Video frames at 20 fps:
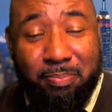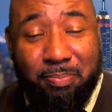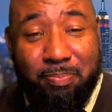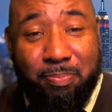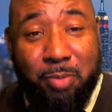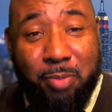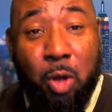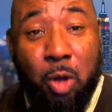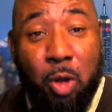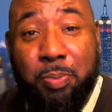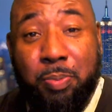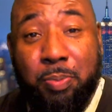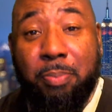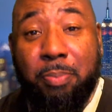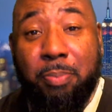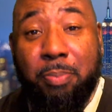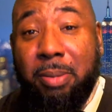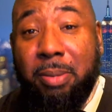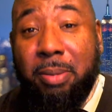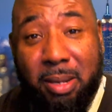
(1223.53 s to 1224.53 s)
Those people
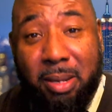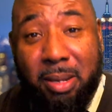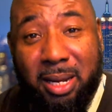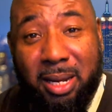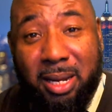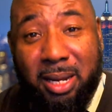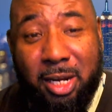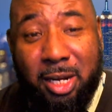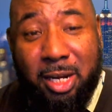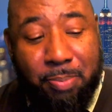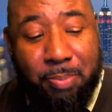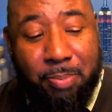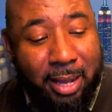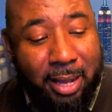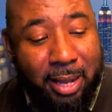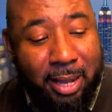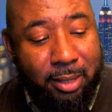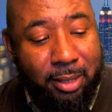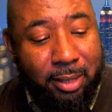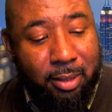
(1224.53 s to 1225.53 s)
putting big money in their
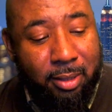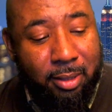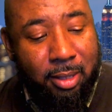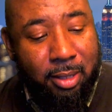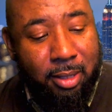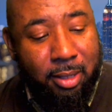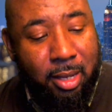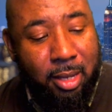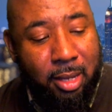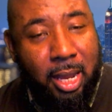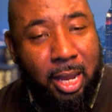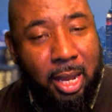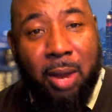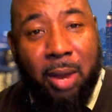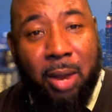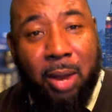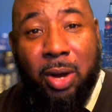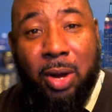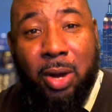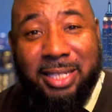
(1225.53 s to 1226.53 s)
pocket.
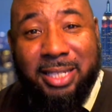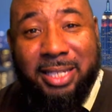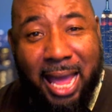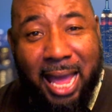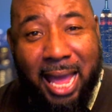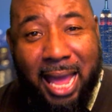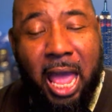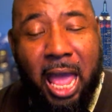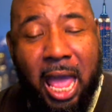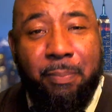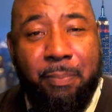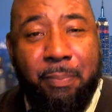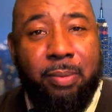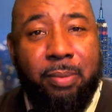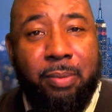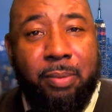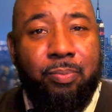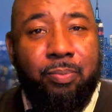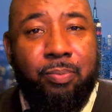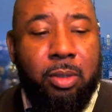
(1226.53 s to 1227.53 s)
And once that
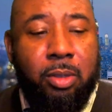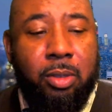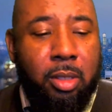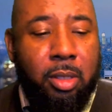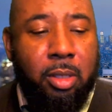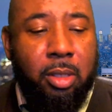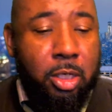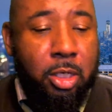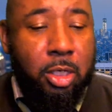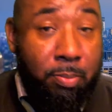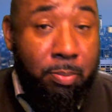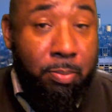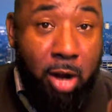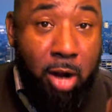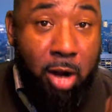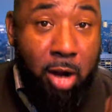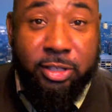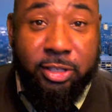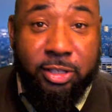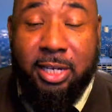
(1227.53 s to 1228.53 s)
happens,
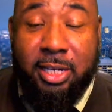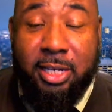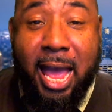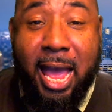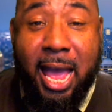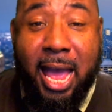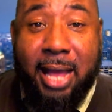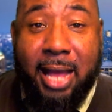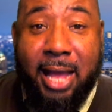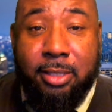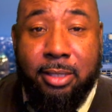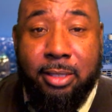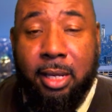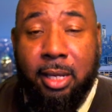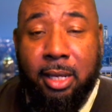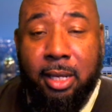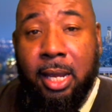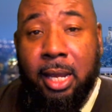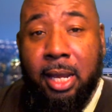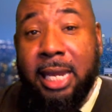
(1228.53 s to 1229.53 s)
democracy dies.
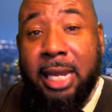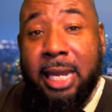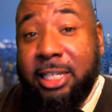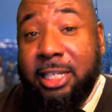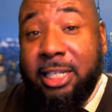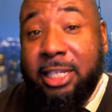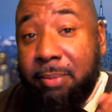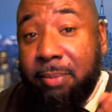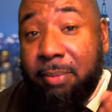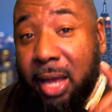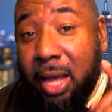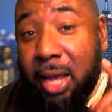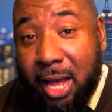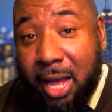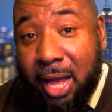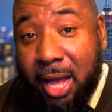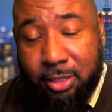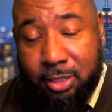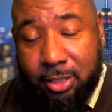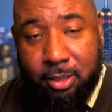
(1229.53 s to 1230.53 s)
And it's up to
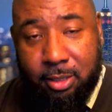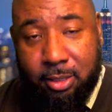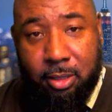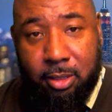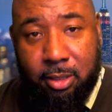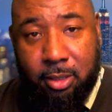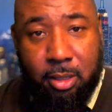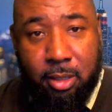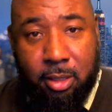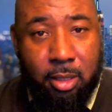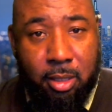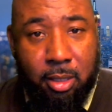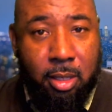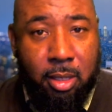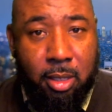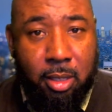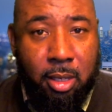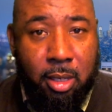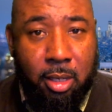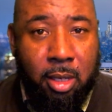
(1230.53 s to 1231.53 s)
us
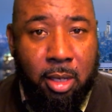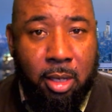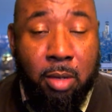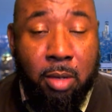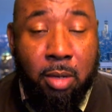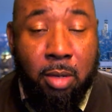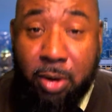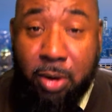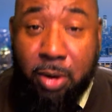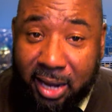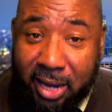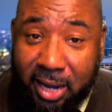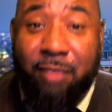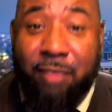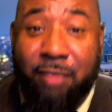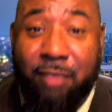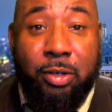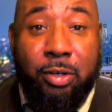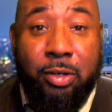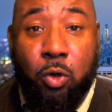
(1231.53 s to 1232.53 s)
to breathe
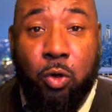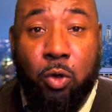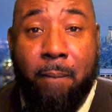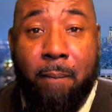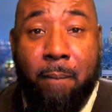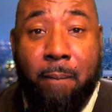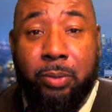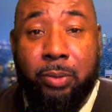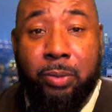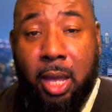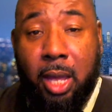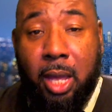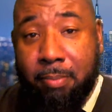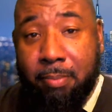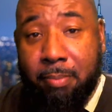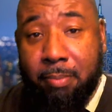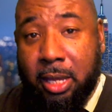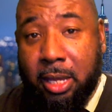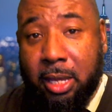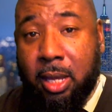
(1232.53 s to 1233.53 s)
life into it and
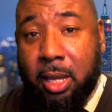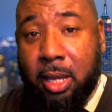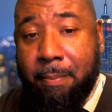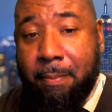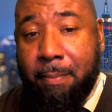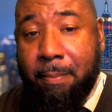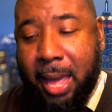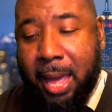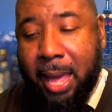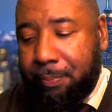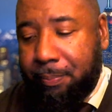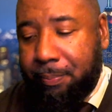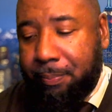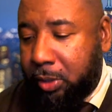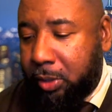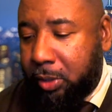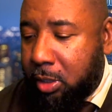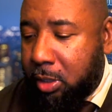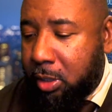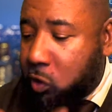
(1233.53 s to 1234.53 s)
make it come back.
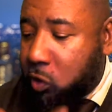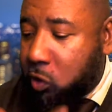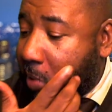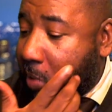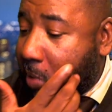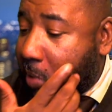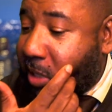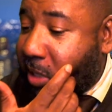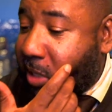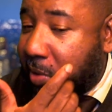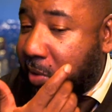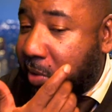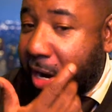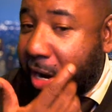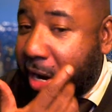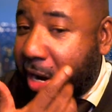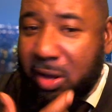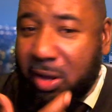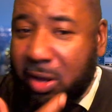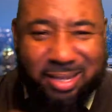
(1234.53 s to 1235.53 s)
So I'm done with
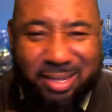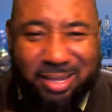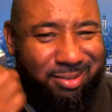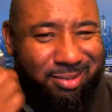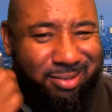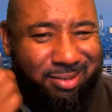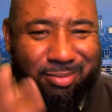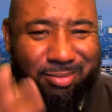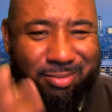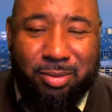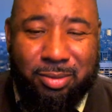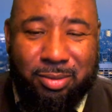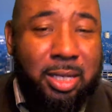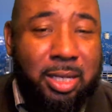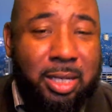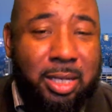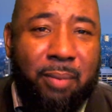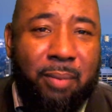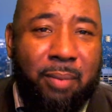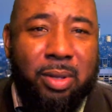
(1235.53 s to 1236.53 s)
all this
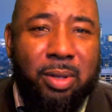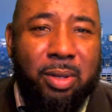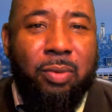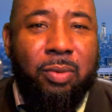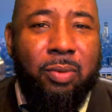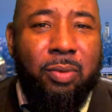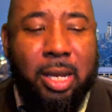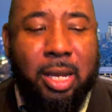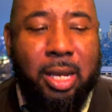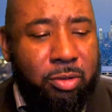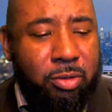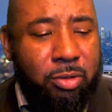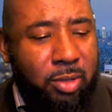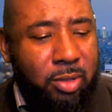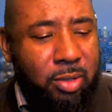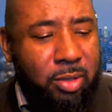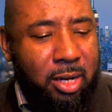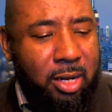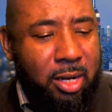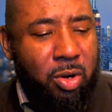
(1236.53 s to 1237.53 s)
stuff. We ain't gonna do
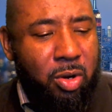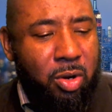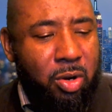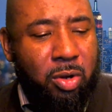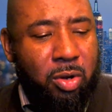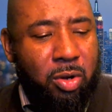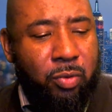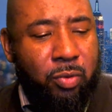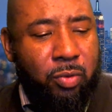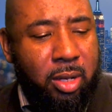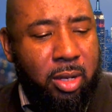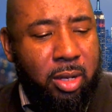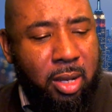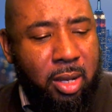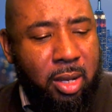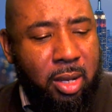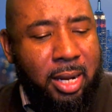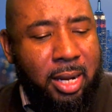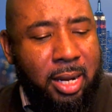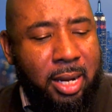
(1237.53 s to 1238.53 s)
nothing in North Korea.
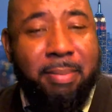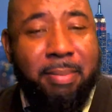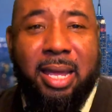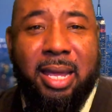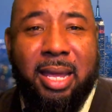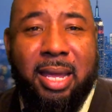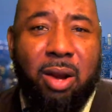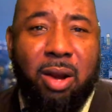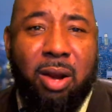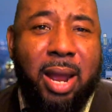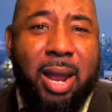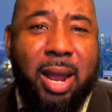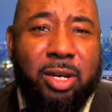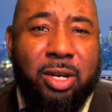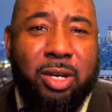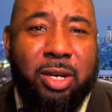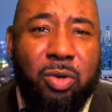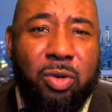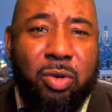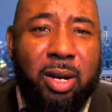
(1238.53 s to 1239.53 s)
That man got a right to
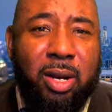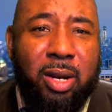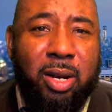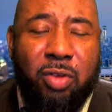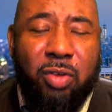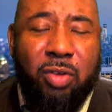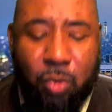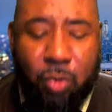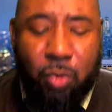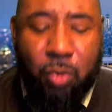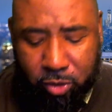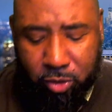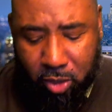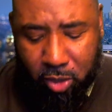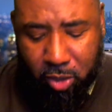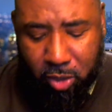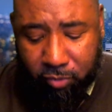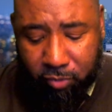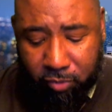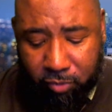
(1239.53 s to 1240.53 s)
do whatever he wants to.
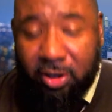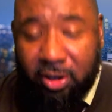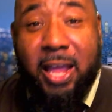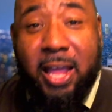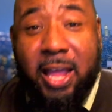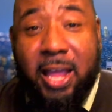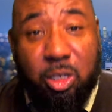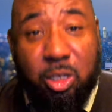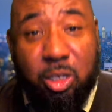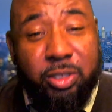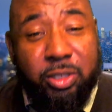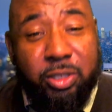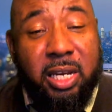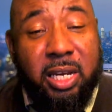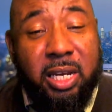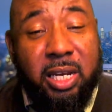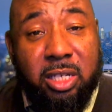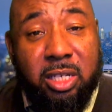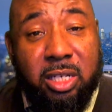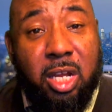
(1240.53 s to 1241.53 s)
He feel like he's
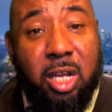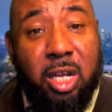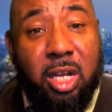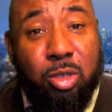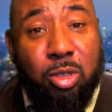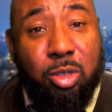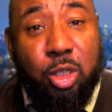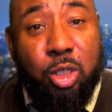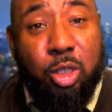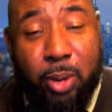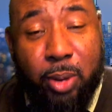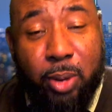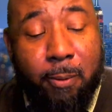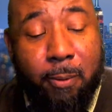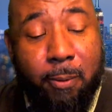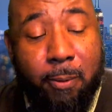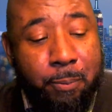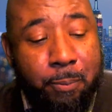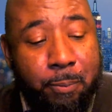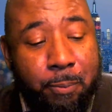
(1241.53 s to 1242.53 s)
protecting his country and his
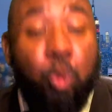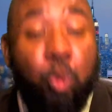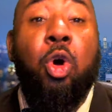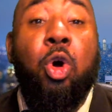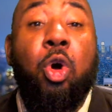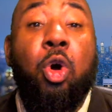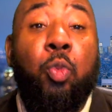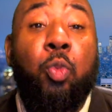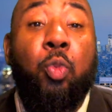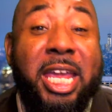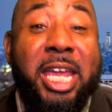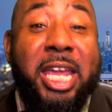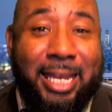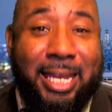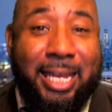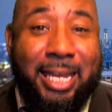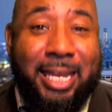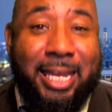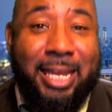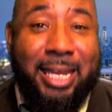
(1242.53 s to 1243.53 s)
people. Who are we
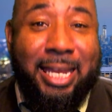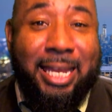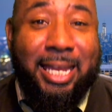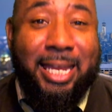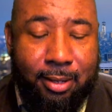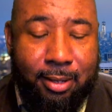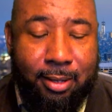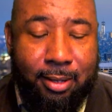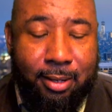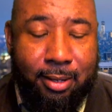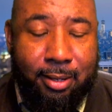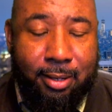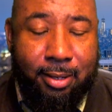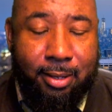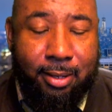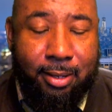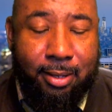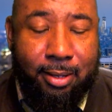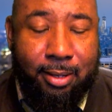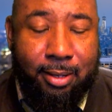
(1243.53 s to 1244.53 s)

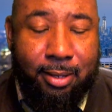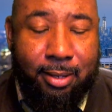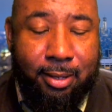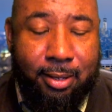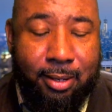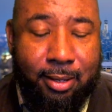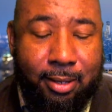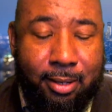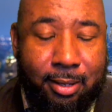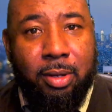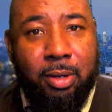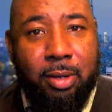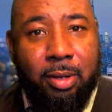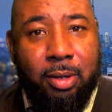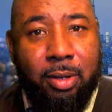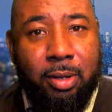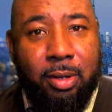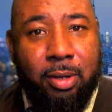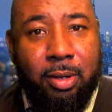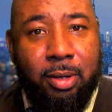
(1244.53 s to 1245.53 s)
to get in the middle of
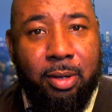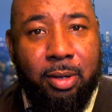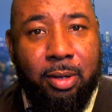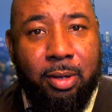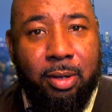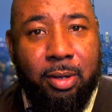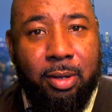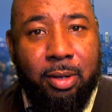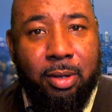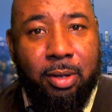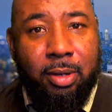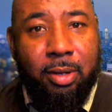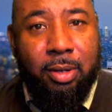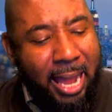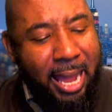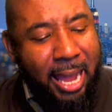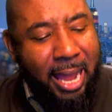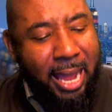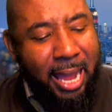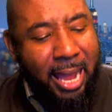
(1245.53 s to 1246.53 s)
that mess? That man
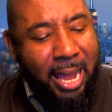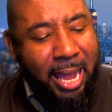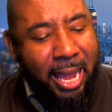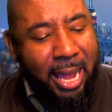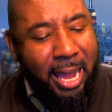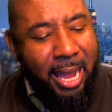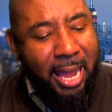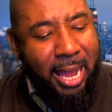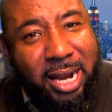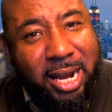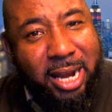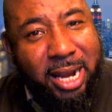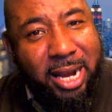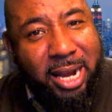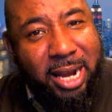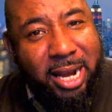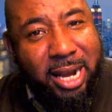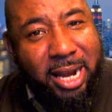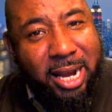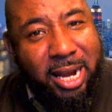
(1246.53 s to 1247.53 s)
has not threatened to
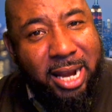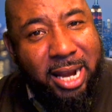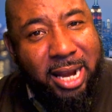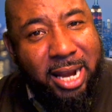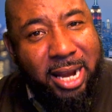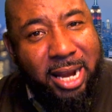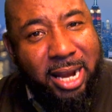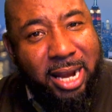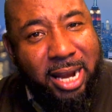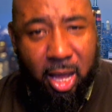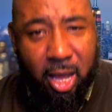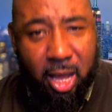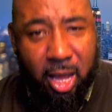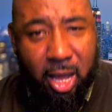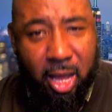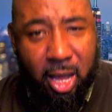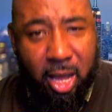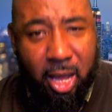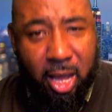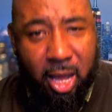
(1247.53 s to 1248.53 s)
do anything to
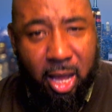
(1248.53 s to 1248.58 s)
us.